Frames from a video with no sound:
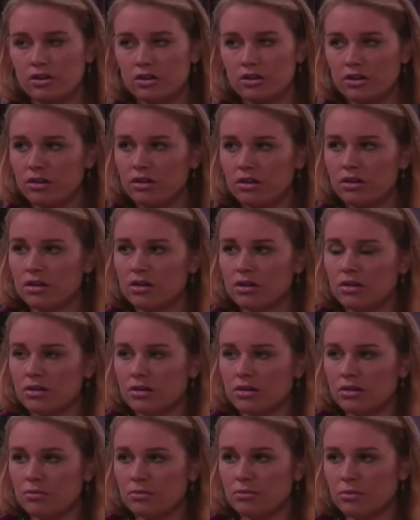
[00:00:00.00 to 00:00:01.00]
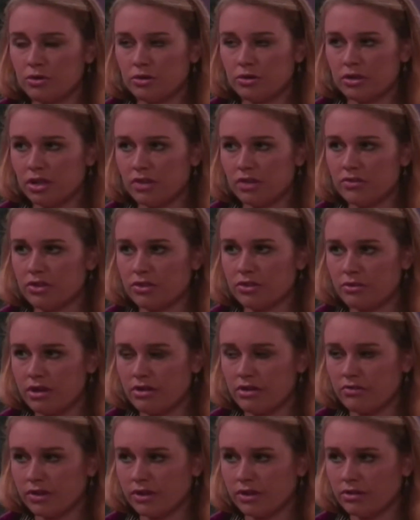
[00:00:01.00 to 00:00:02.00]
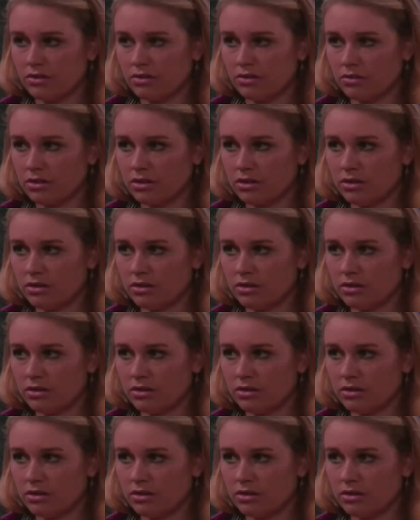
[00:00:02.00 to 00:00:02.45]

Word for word: I heard Brody Lovett threatened Victor